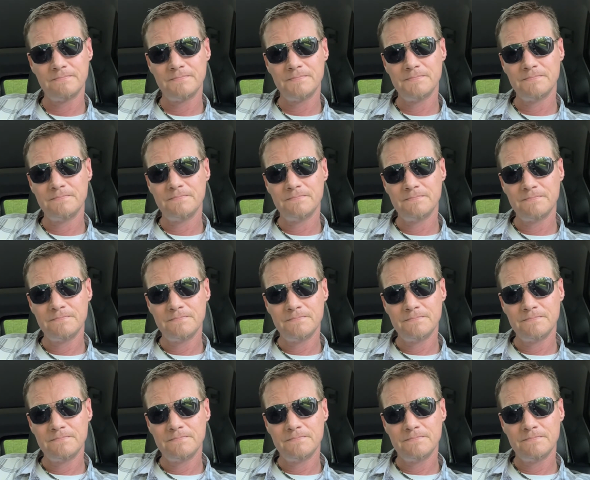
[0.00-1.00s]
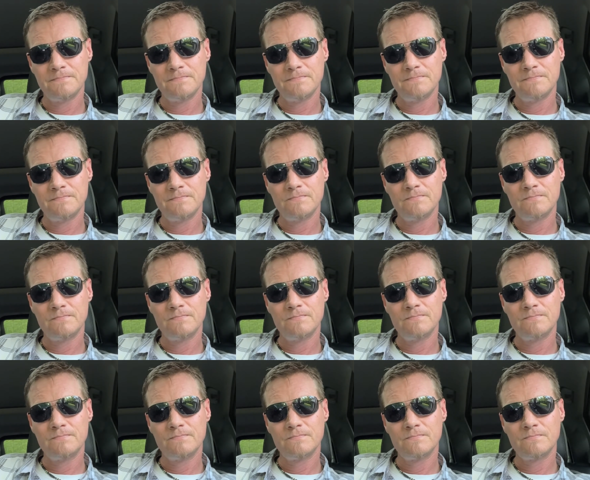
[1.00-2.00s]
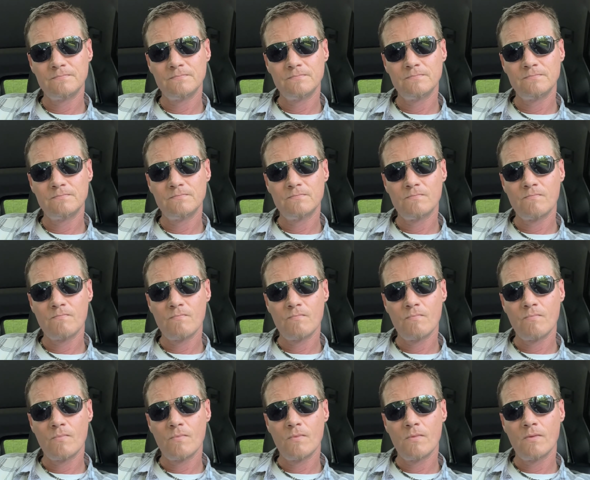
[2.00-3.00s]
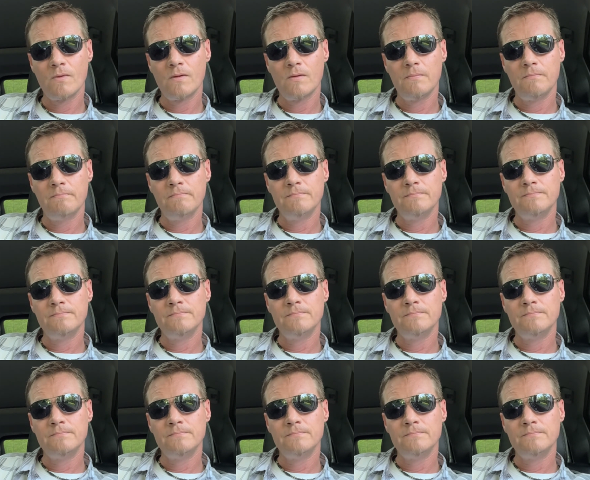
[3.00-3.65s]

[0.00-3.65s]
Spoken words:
No one is speaking in this clip.